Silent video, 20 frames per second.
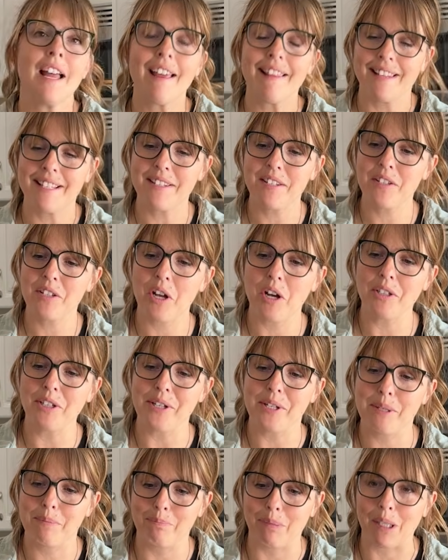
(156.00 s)
This is called a
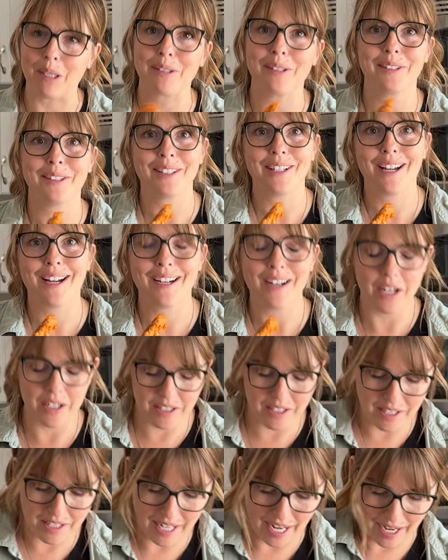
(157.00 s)
Sourdough. I got it
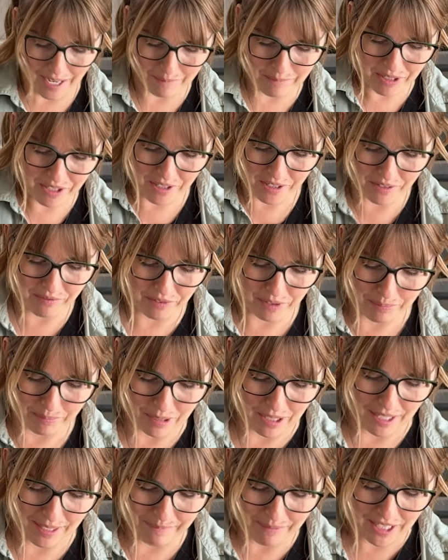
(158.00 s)
on Amazon for
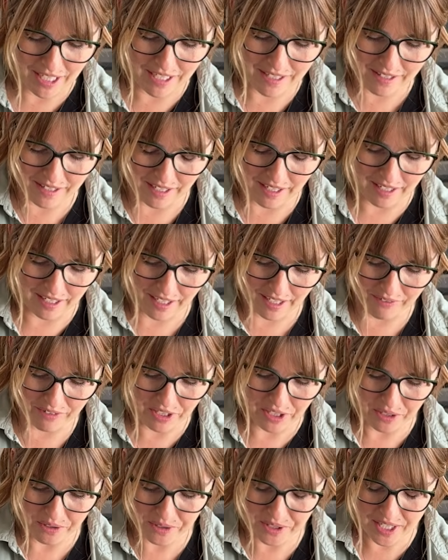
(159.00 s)
Prime Days and I haven't
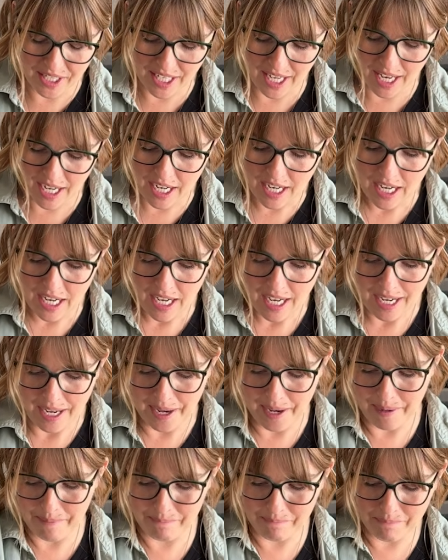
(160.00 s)
used it yet.
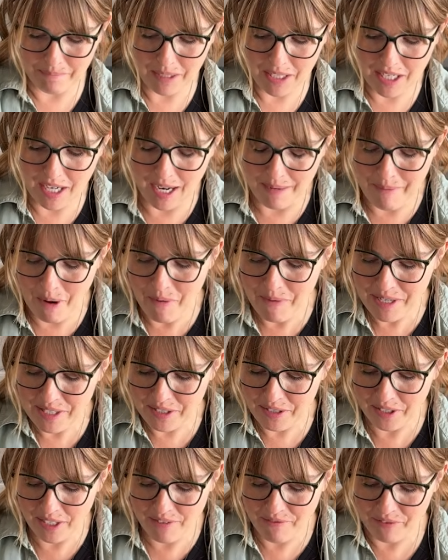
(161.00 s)
I'm always
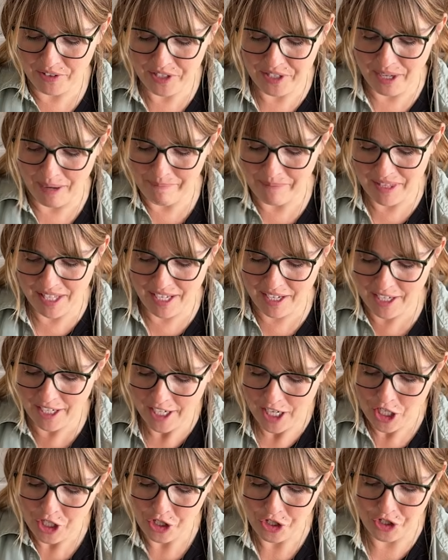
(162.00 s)
looking for something
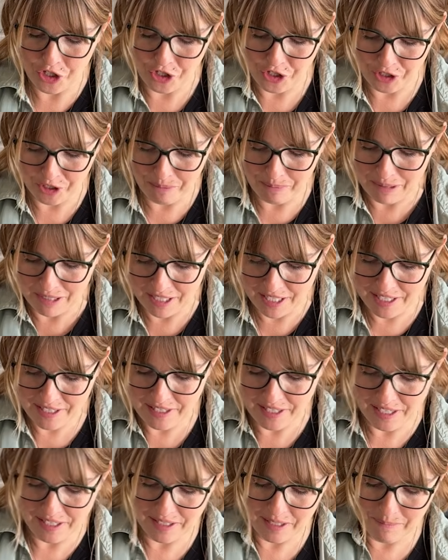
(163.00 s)
super
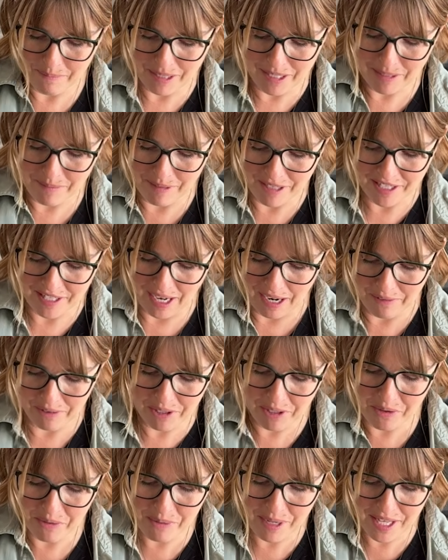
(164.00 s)
easy to mix my
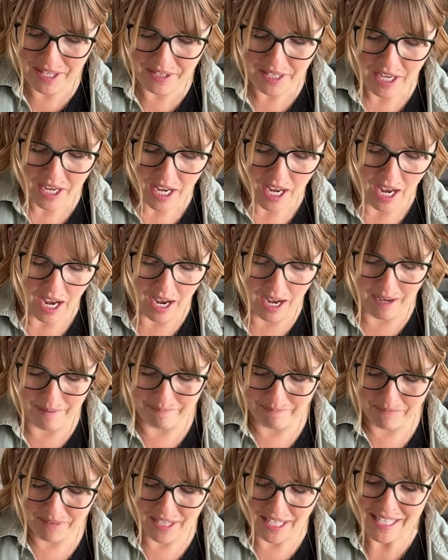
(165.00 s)
sourdough with.
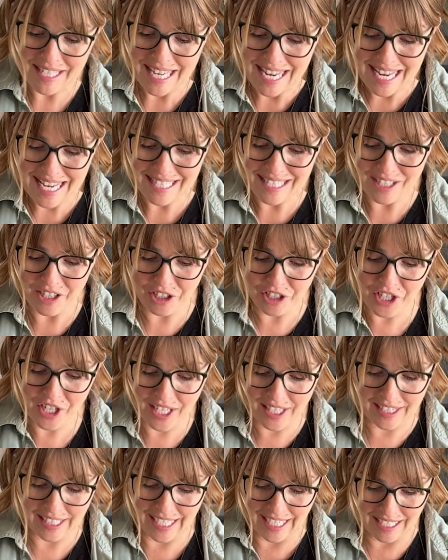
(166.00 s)
That's easier to
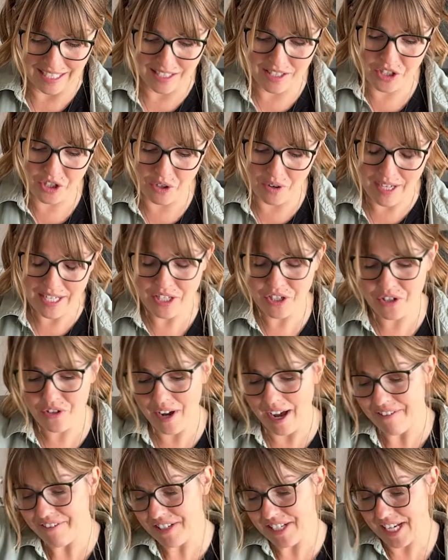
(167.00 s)
clean. So I do
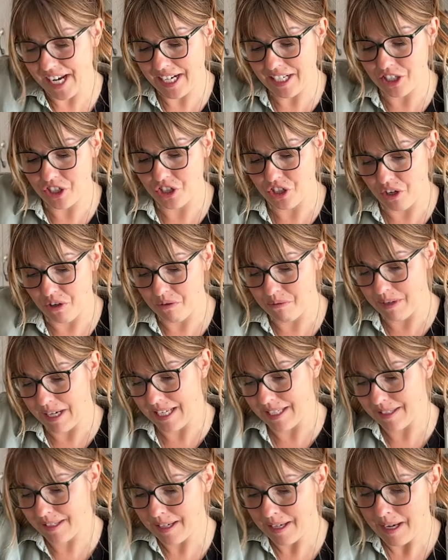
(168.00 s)
have a Danish dough
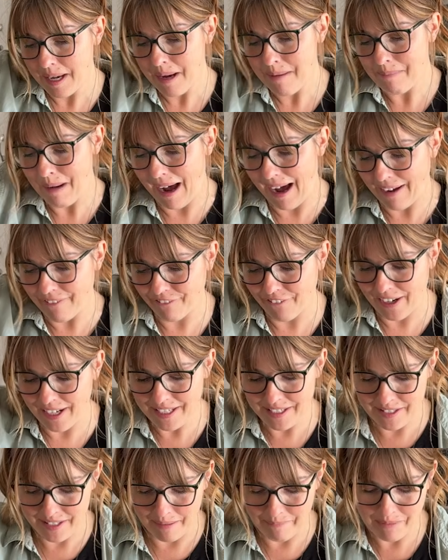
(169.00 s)
whisk, but I find
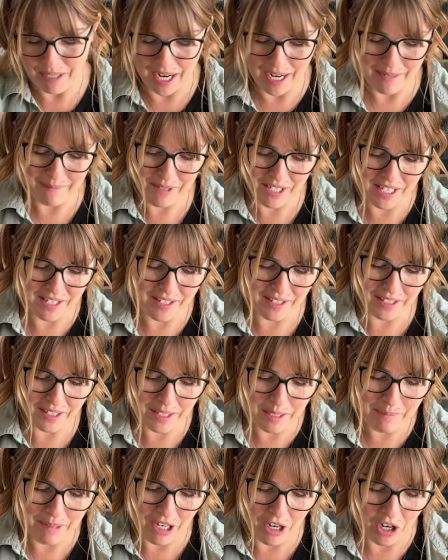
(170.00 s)
sometimes it's a little
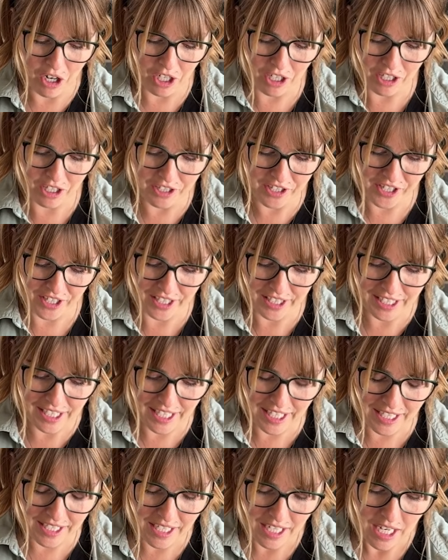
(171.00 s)
bit harder to
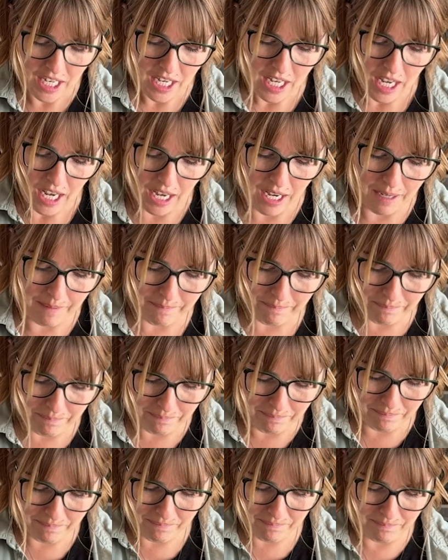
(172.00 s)
clean
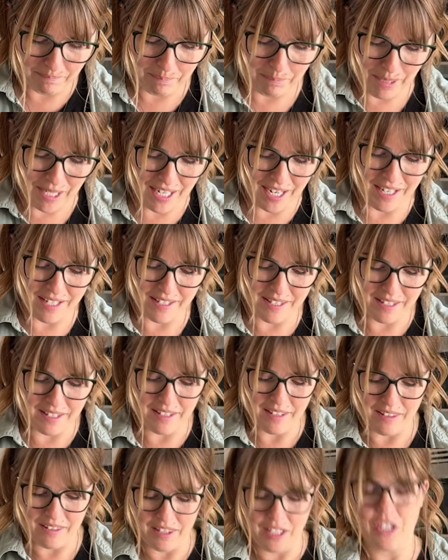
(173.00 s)
because
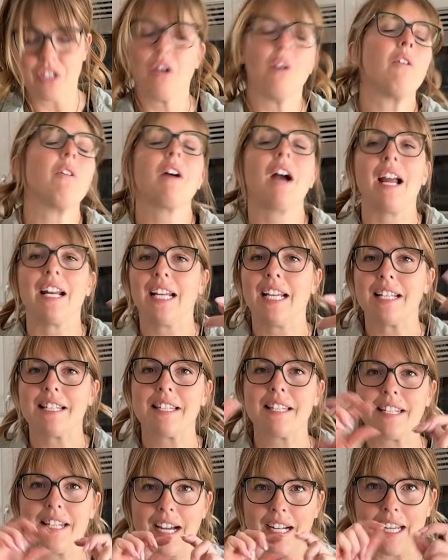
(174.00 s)
the dough kind of gets
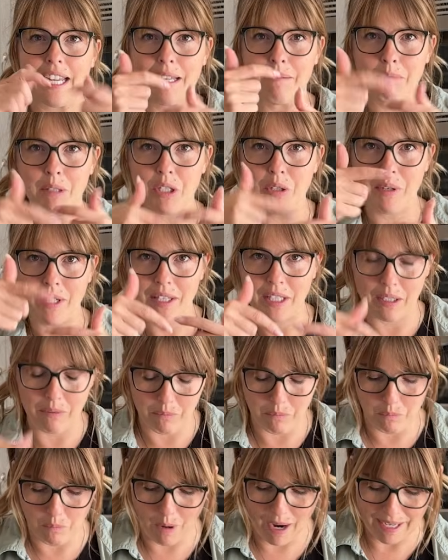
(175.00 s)
stuck in between the
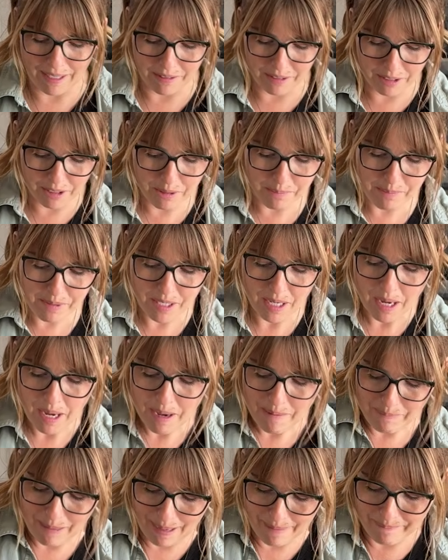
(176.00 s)
wire loops.
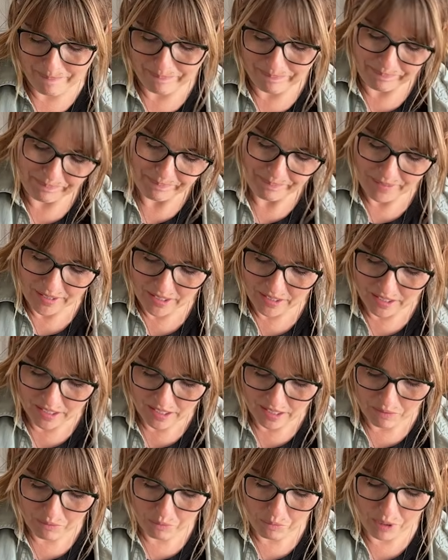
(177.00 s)
But
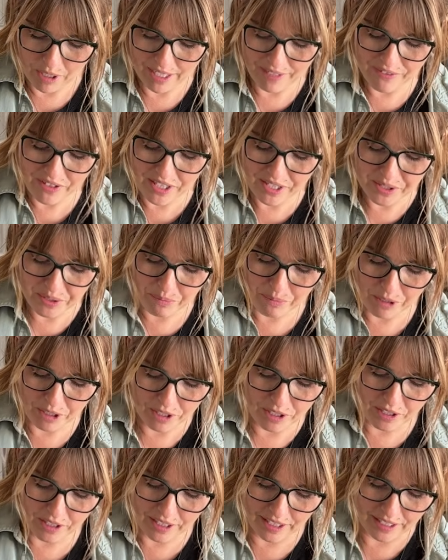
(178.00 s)
we're giving this a
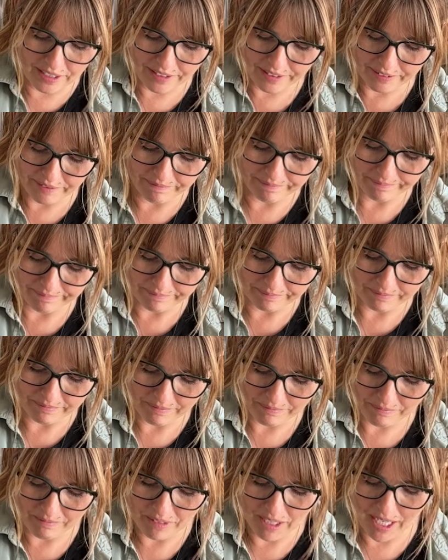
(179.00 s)
whirl and
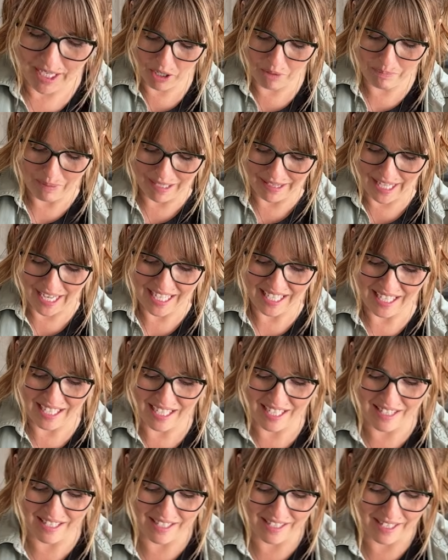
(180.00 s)
I I like it
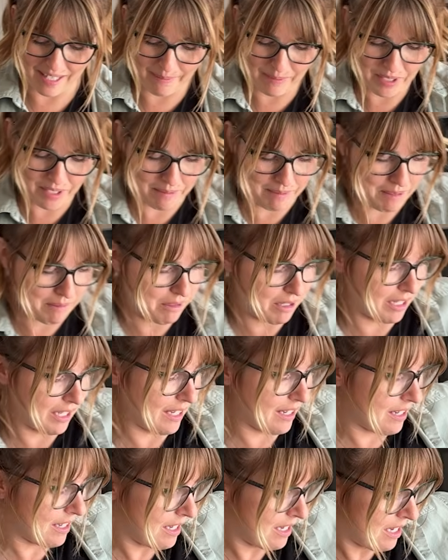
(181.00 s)
because it seems to be
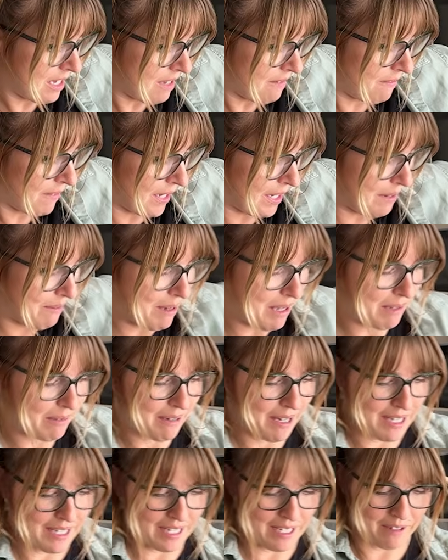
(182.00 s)
working very well
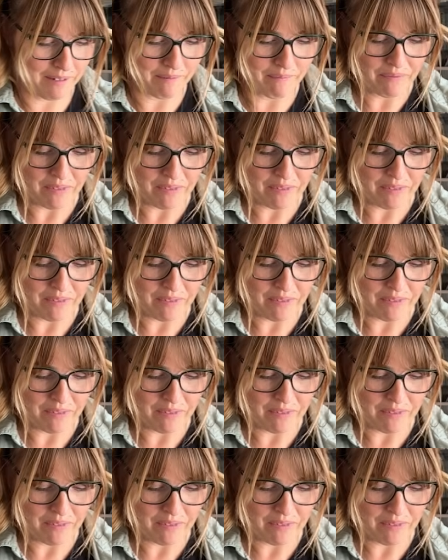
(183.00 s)
right now.